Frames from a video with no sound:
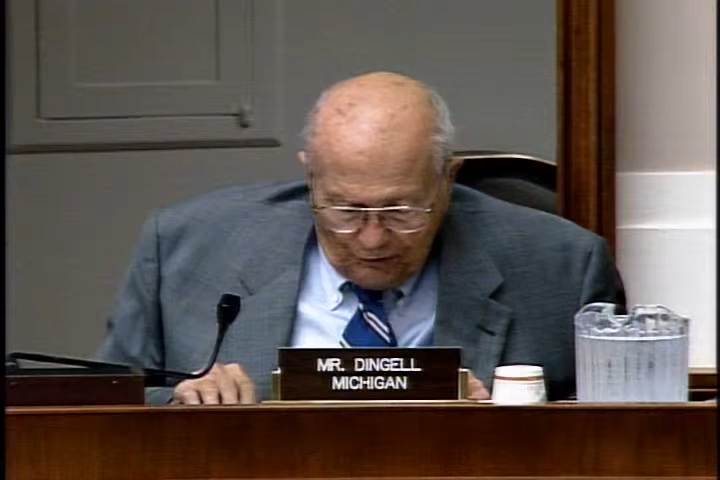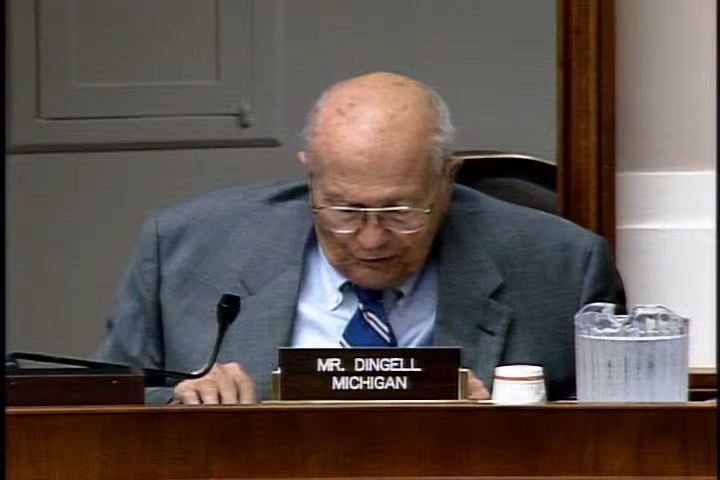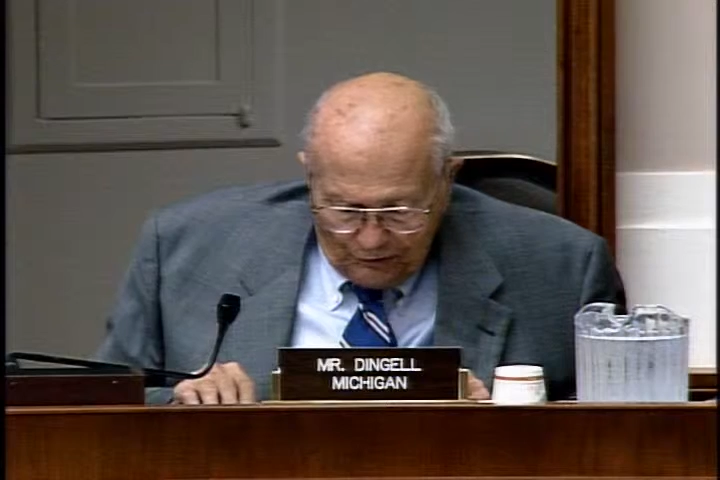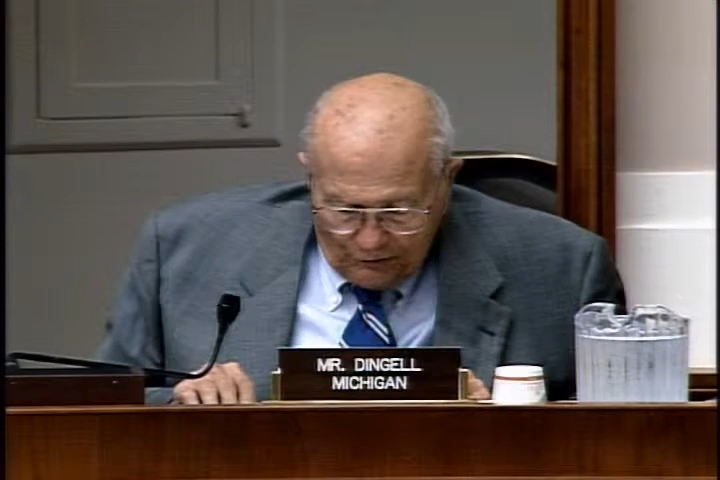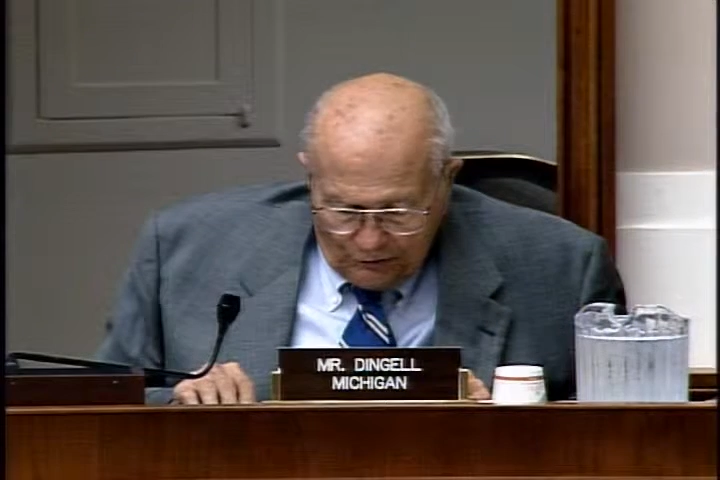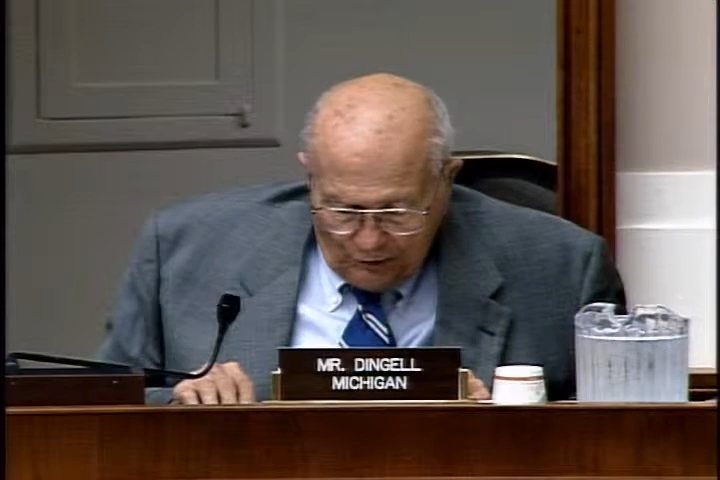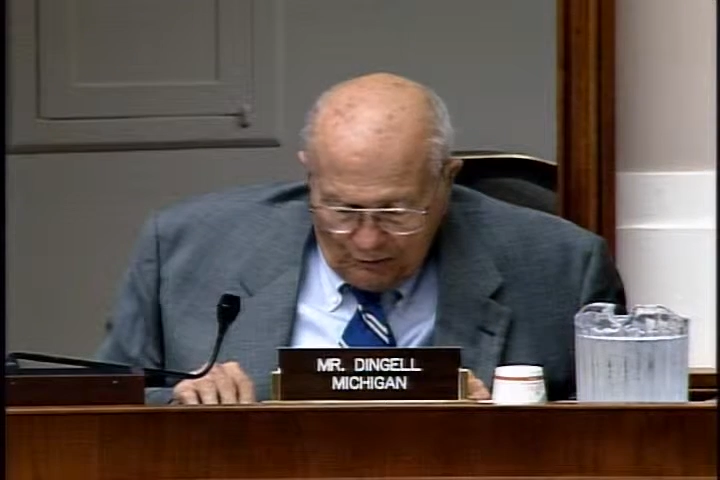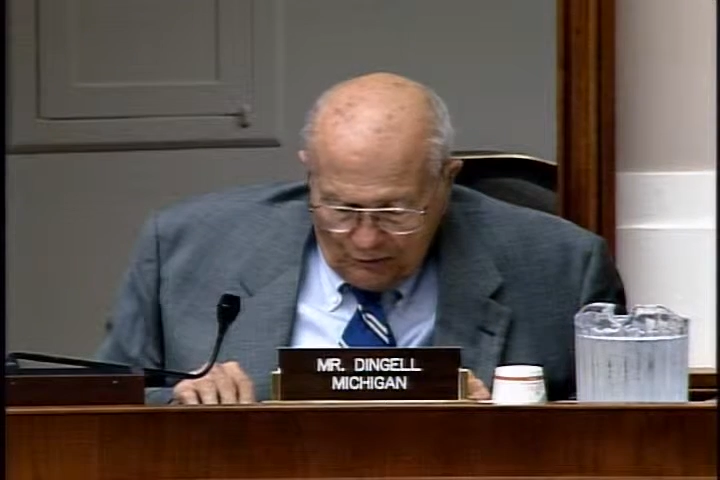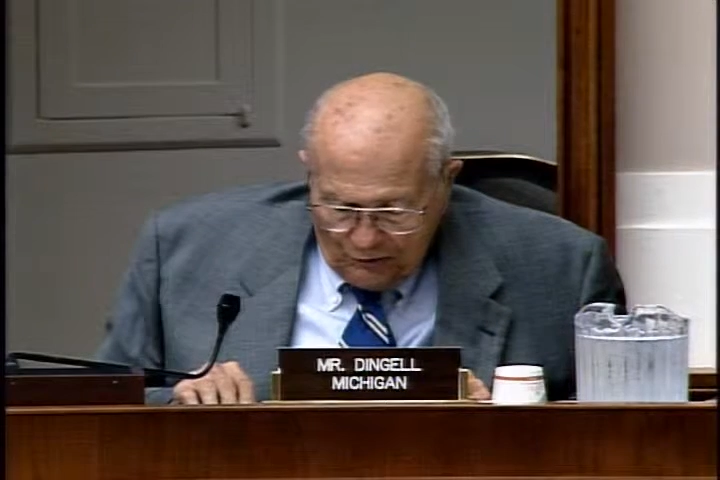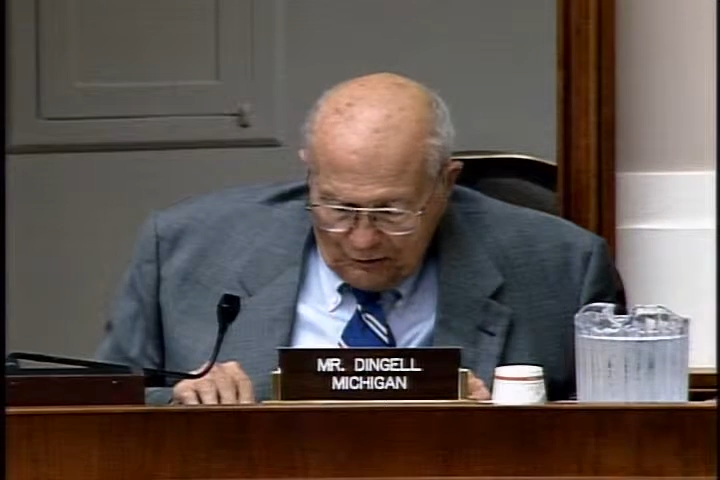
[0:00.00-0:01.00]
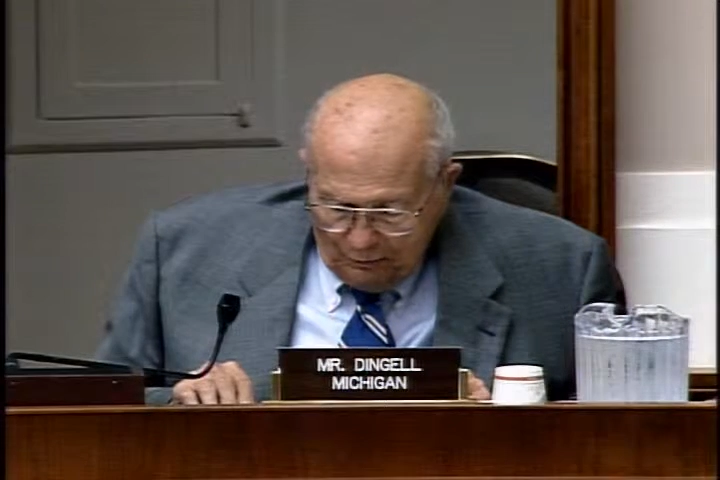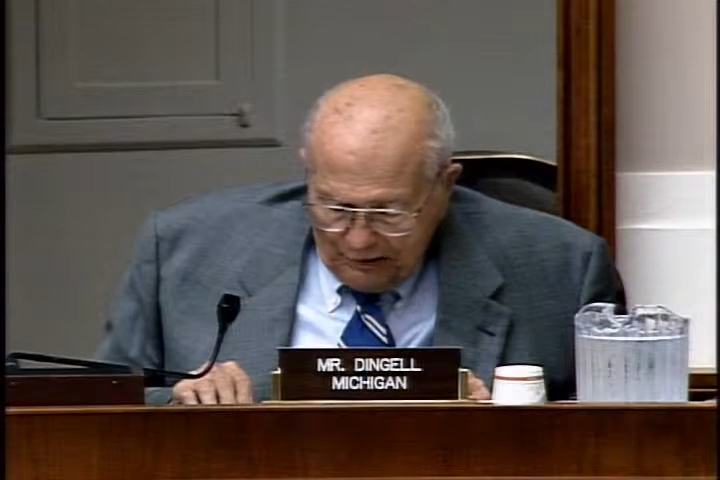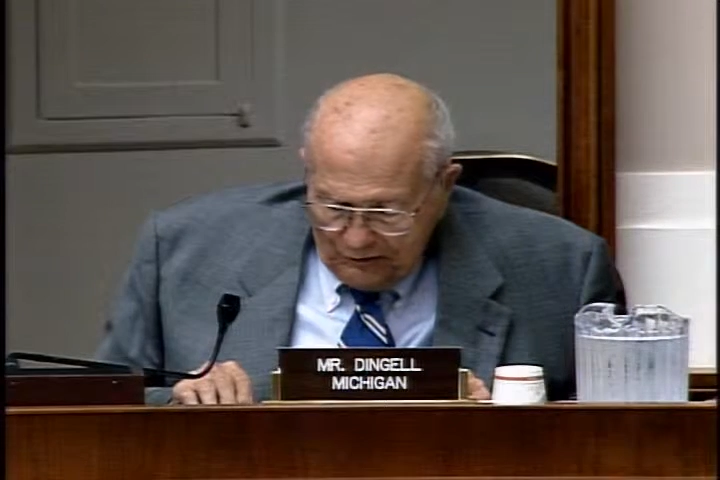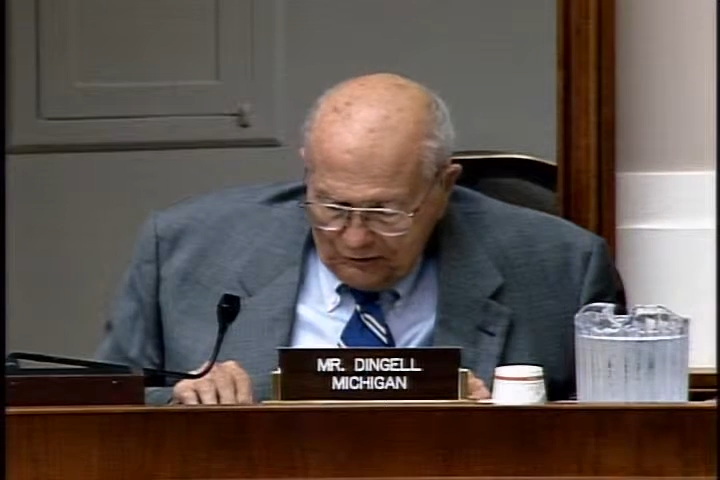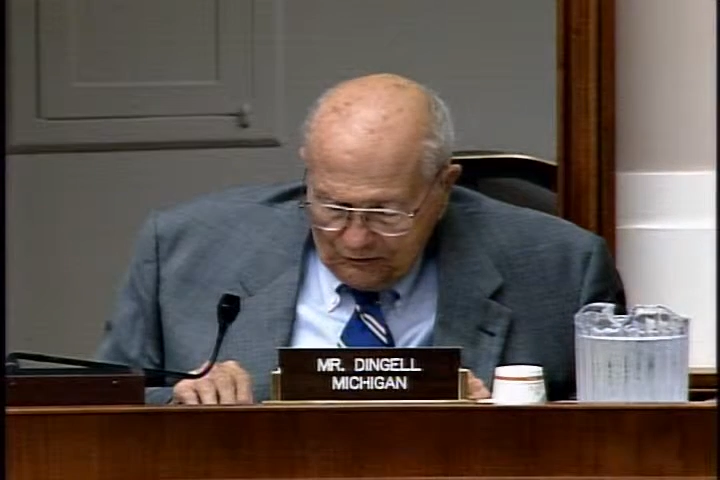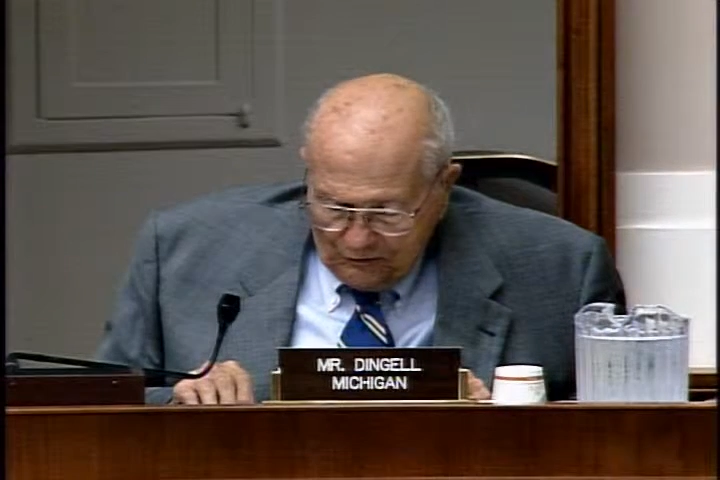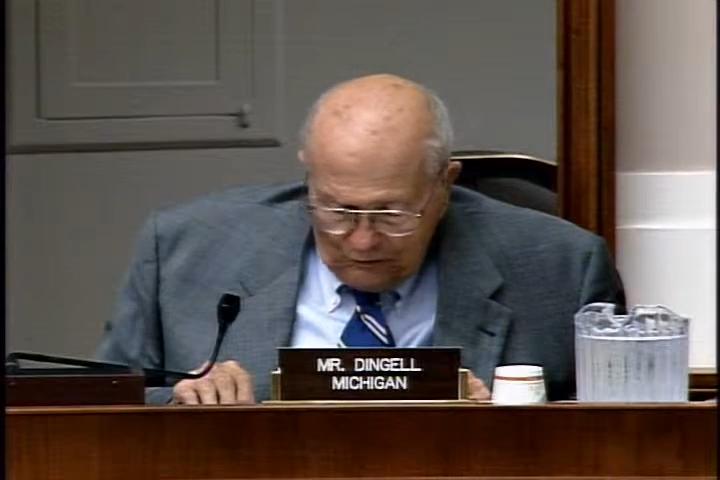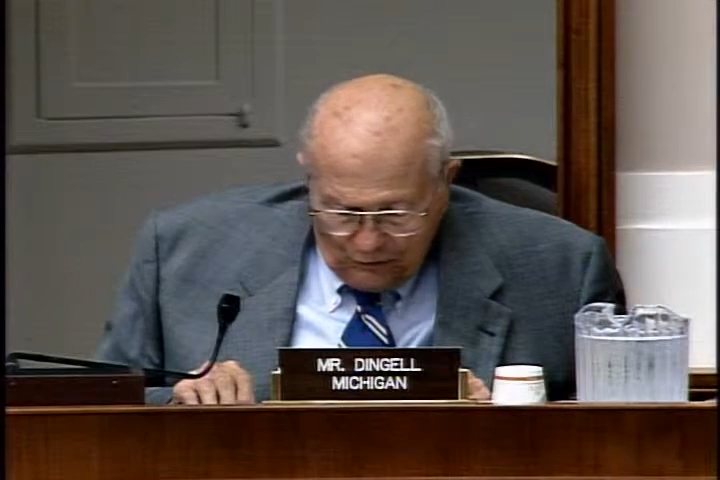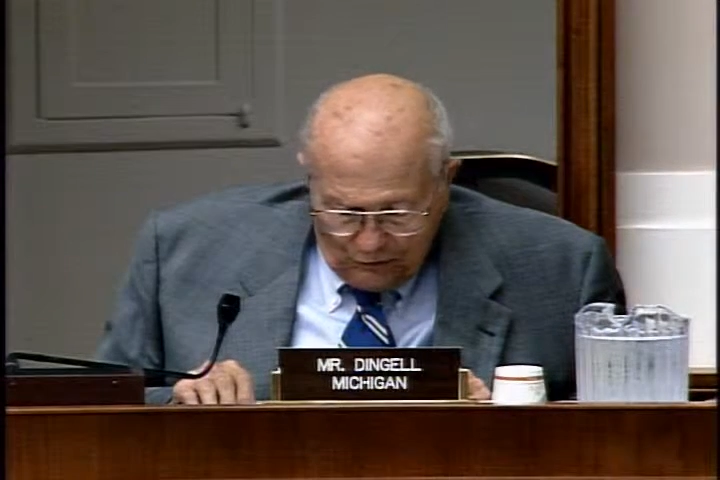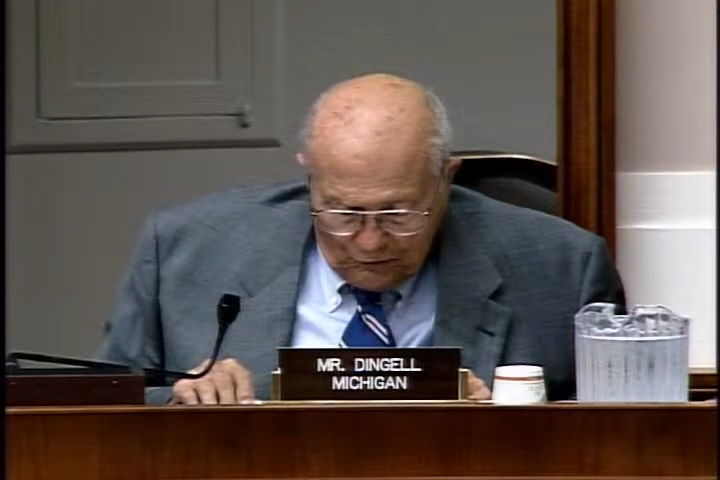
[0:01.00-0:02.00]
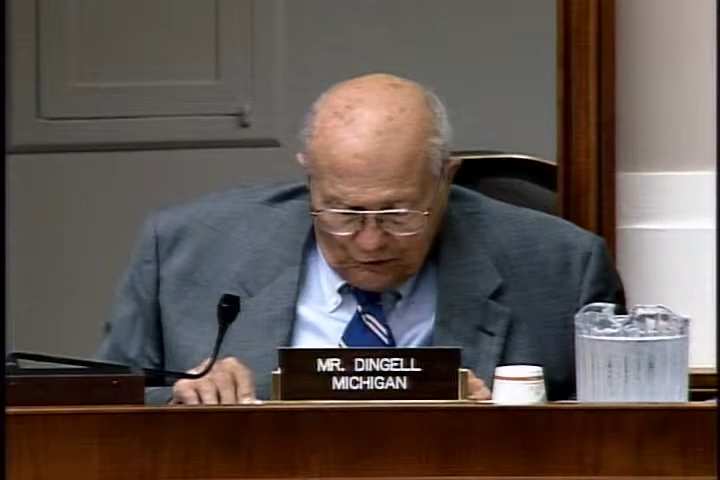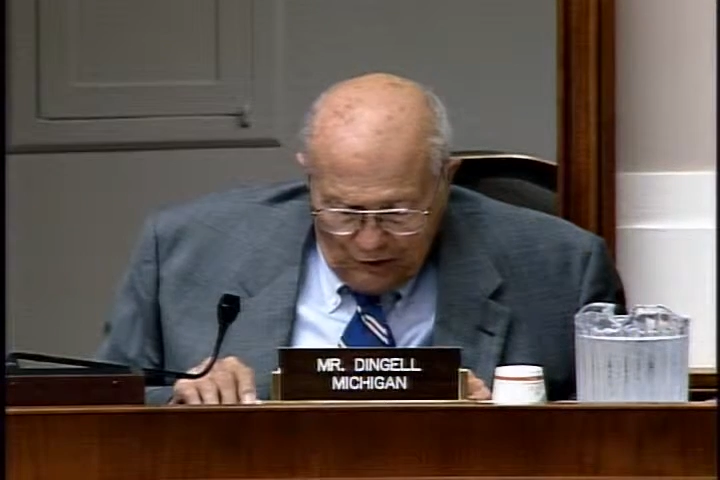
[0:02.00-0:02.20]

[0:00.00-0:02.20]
that consumers' and patients' views